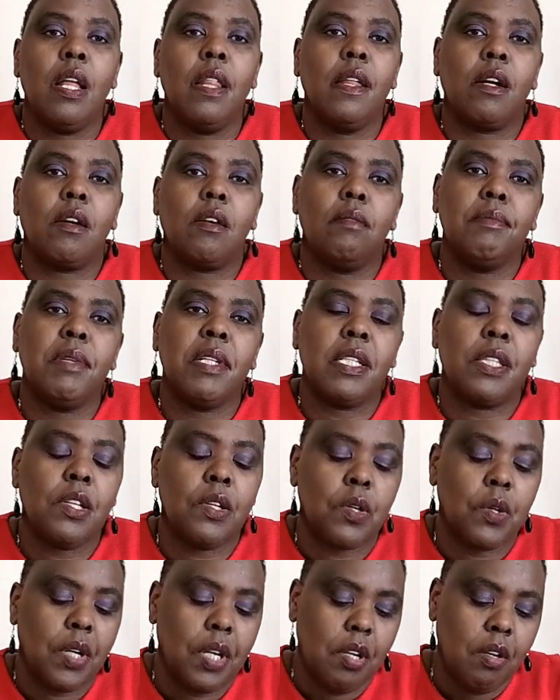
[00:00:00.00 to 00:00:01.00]
the community
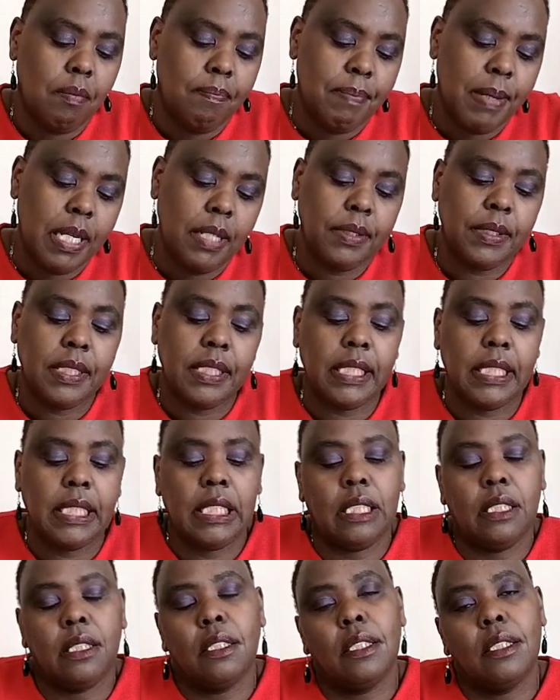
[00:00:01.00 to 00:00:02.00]
will help out
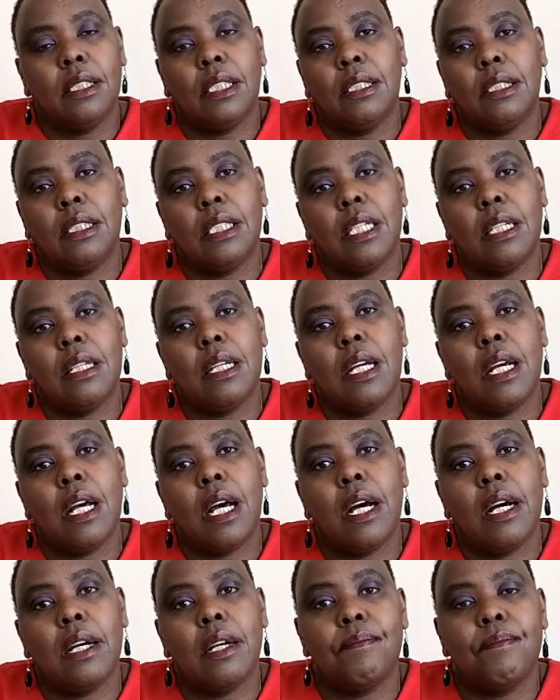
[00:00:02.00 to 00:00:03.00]
in
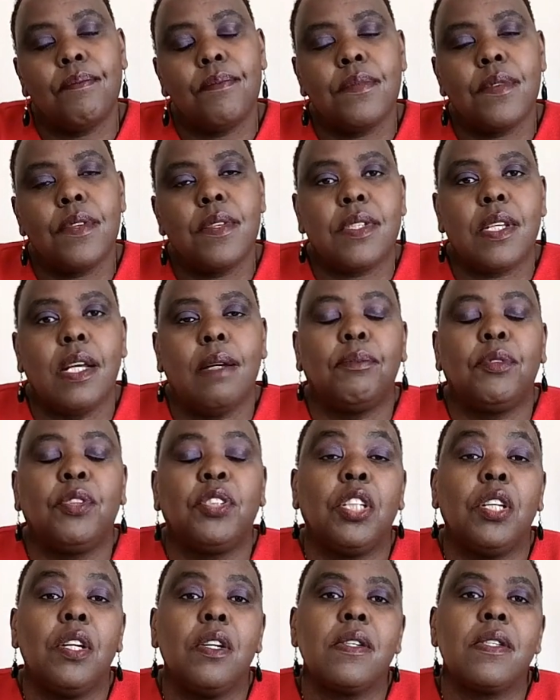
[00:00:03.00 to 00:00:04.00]
some
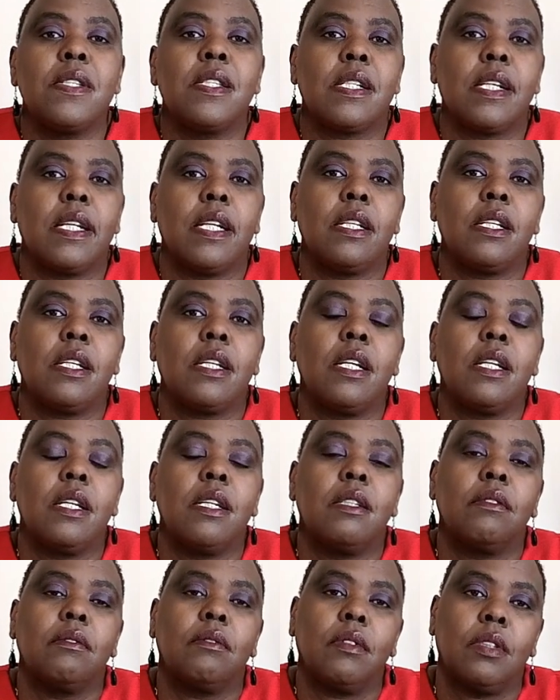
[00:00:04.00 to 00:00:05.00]
chores like
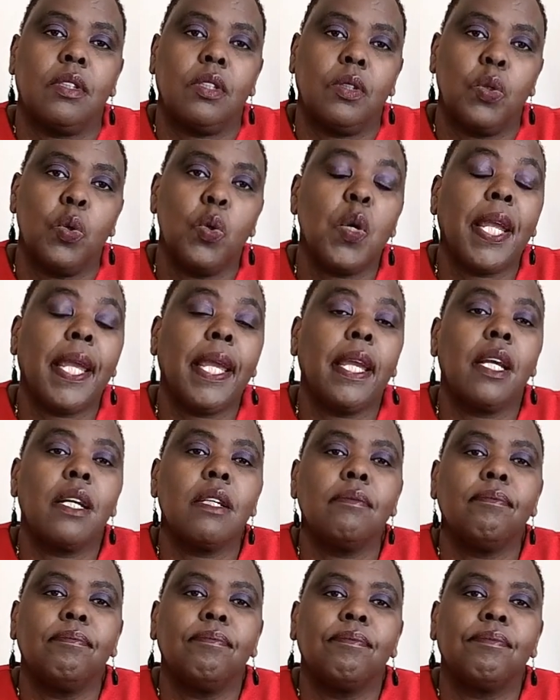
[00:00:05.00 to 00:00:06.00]

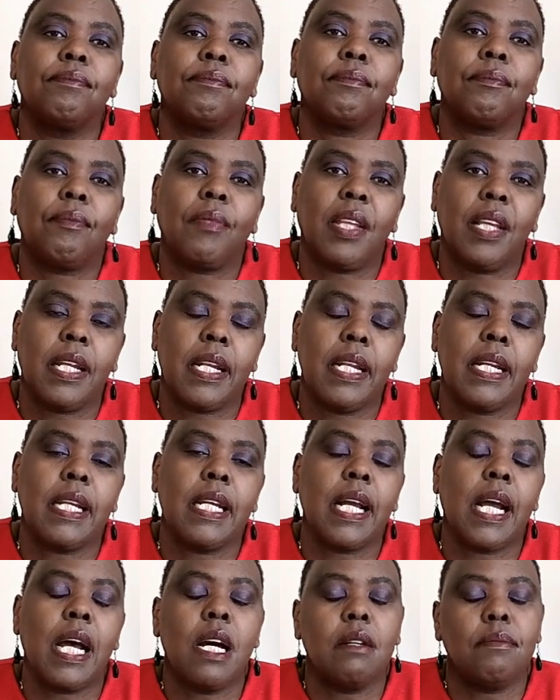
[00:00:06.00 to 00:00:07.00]
cooking,
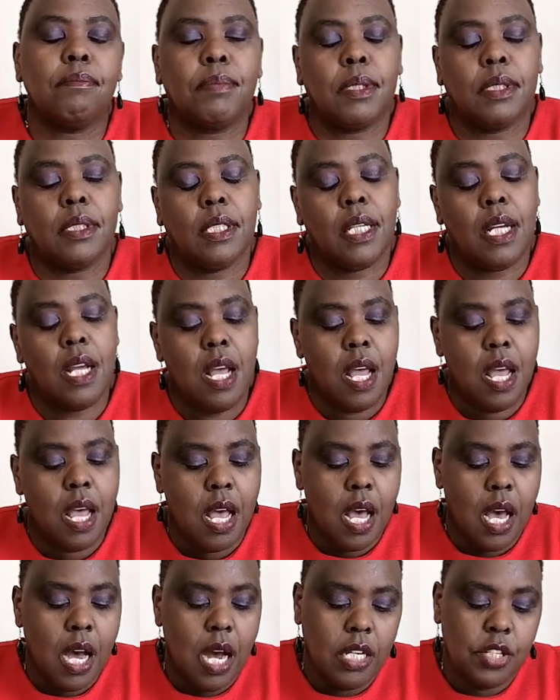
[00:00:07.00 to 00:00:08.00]
cleaning up,
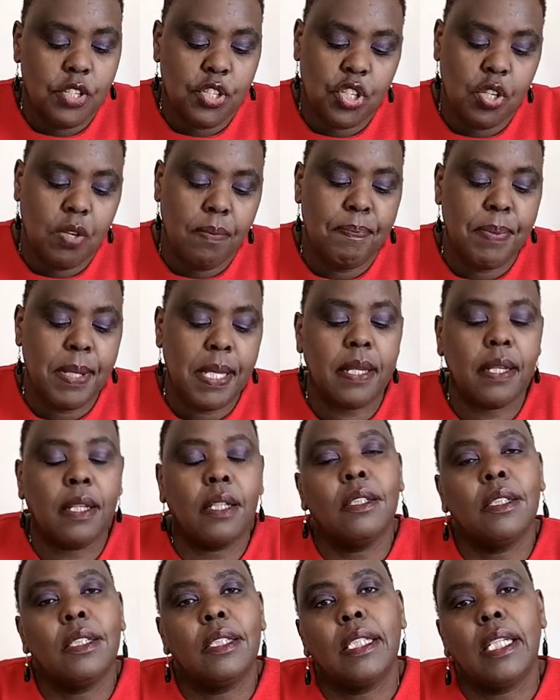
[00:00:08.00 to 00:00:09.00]

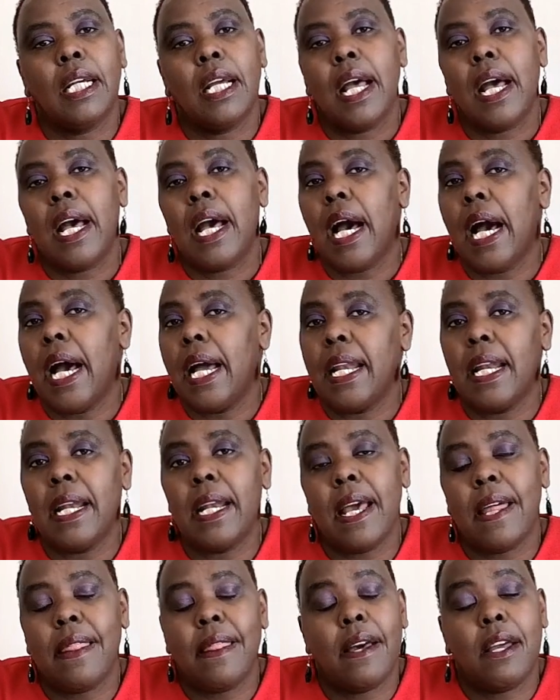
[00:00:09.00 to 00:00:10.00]
shopping, and
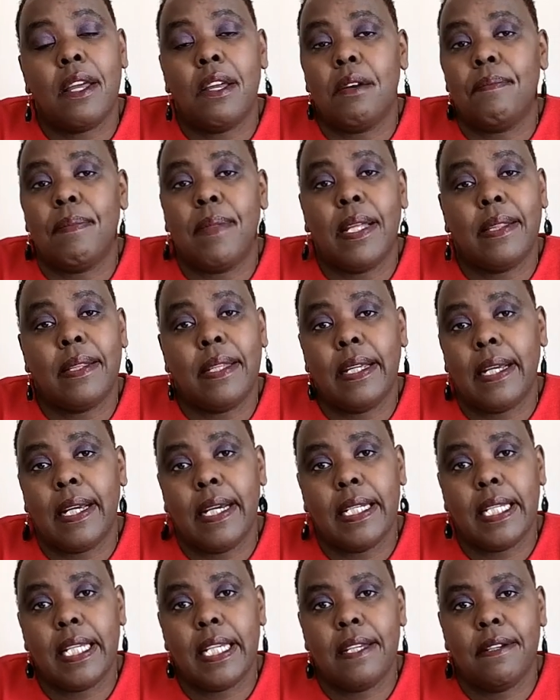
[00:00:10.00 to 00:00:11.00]
any other help that they
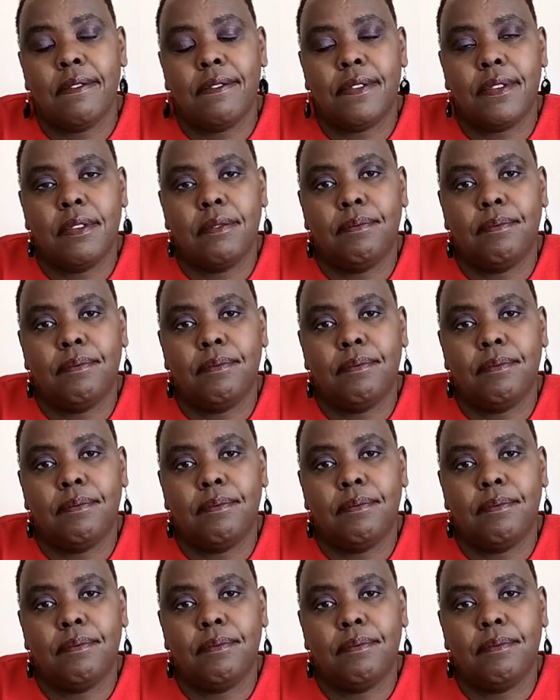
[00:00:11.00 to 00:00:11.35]
can give.